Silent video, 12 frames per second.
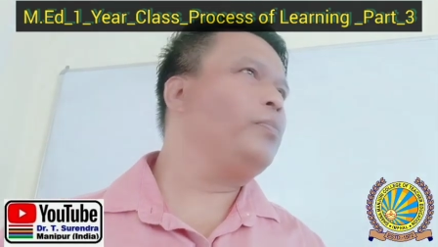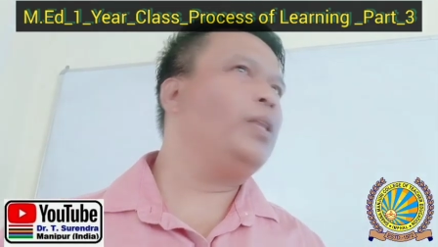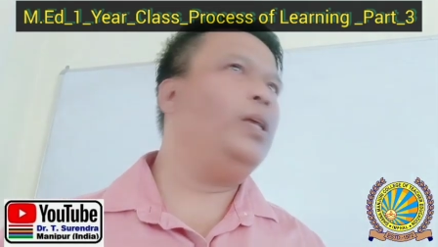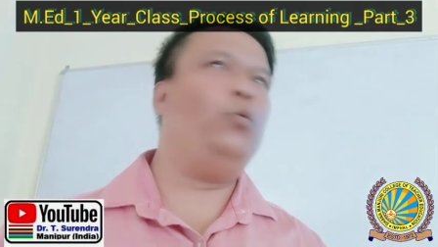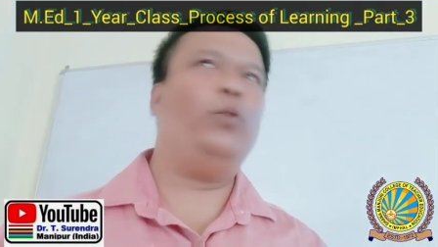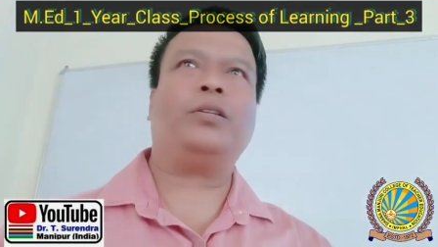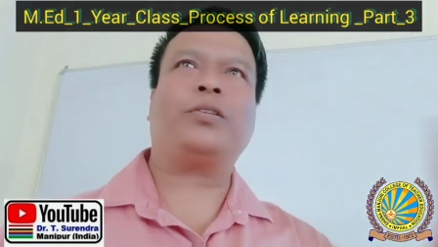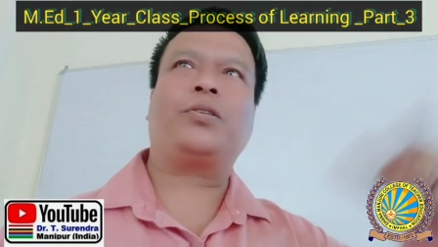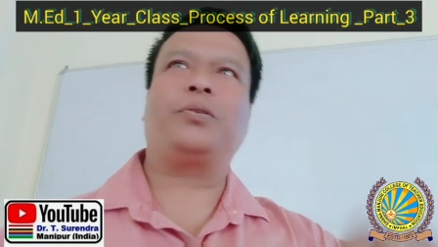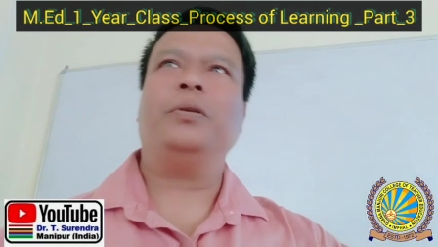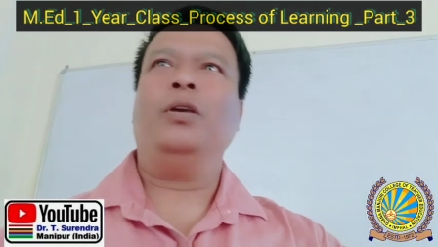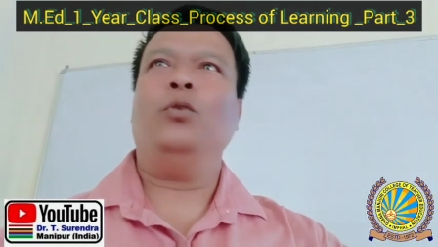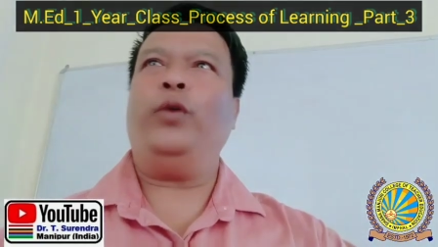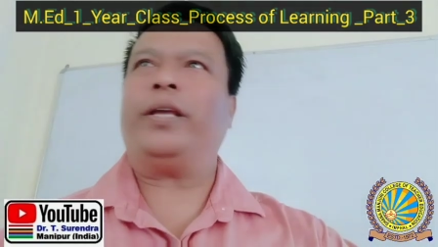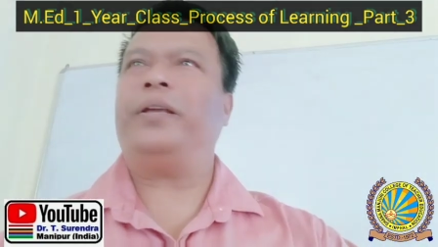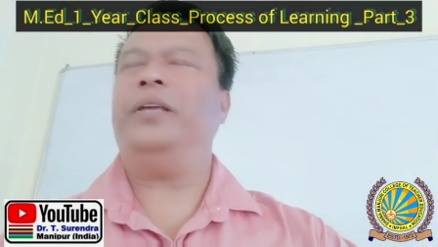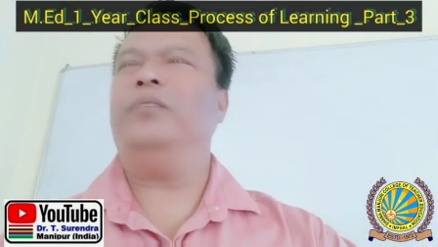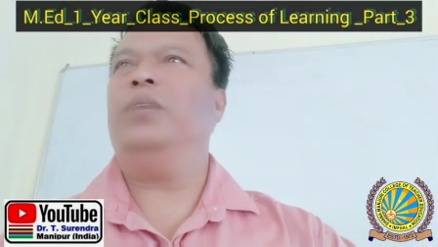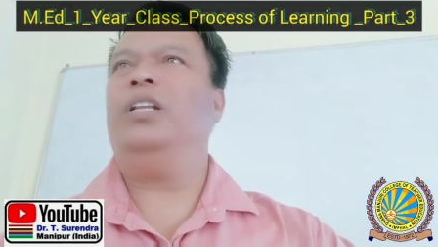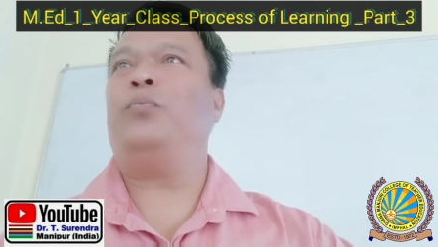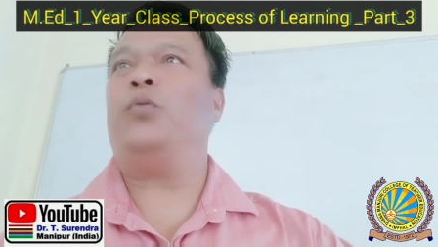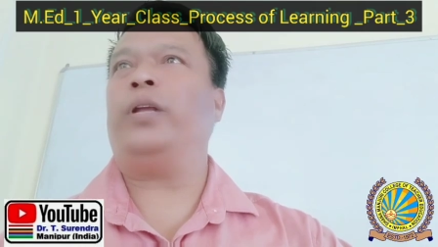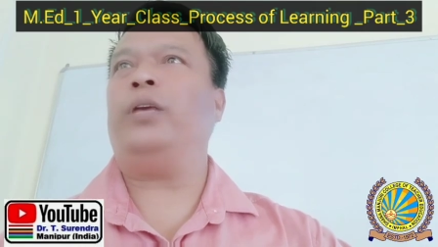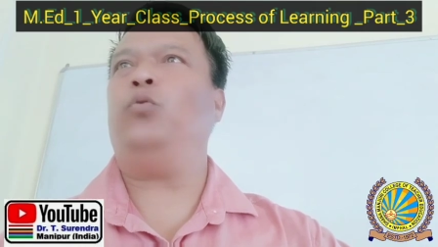If we are weak in
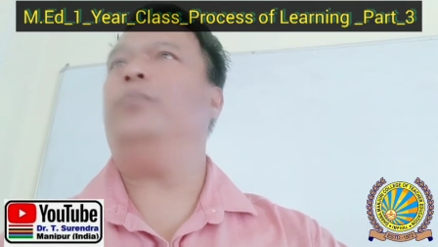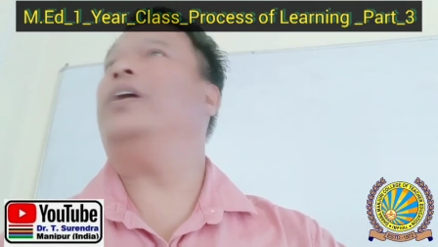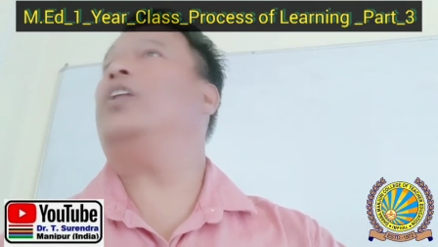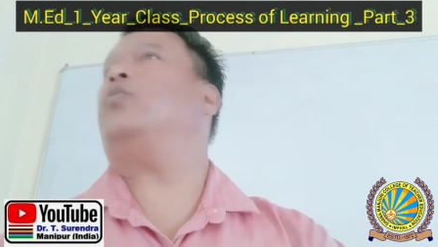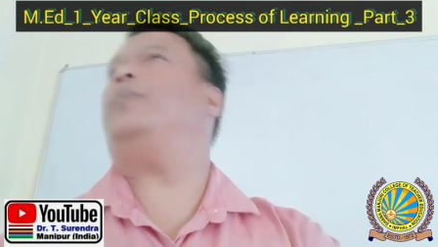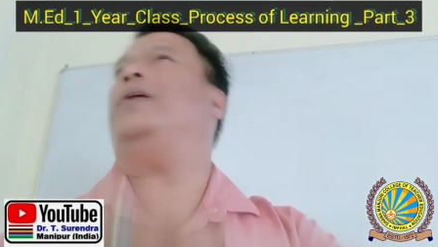Manipuri, we may not be